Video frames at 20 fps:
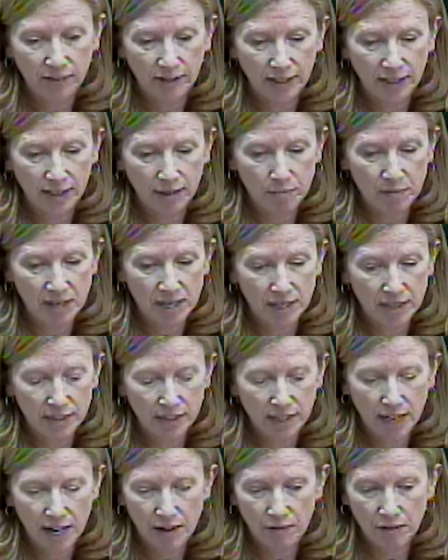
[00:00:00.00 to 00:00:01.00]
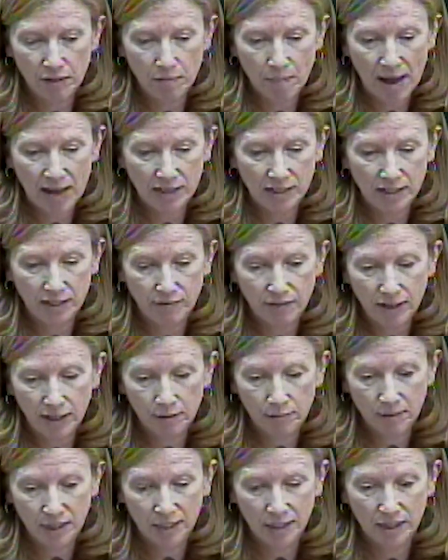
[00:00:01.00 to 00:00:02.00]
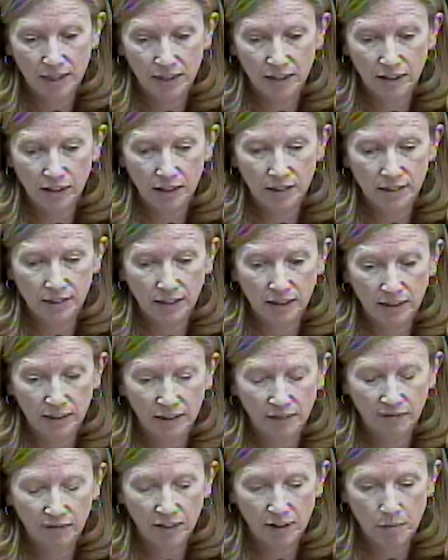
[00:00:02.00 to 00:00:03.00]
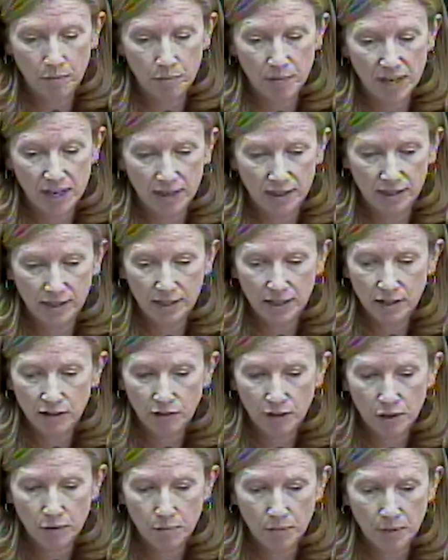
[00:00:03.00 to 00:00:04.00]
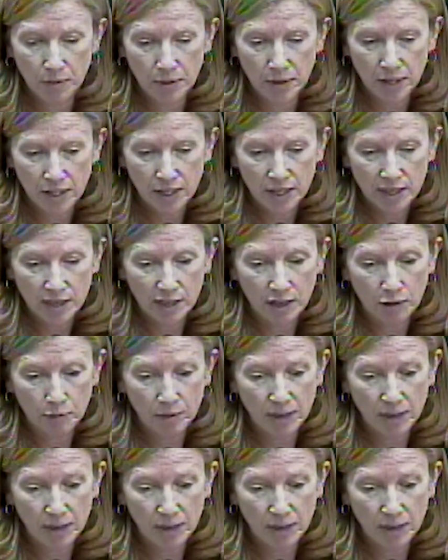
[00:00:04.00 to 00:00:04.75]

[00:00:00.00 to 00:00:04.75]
I had a meeting today with Mass Development and their consultant from BSC hmm. Group that will be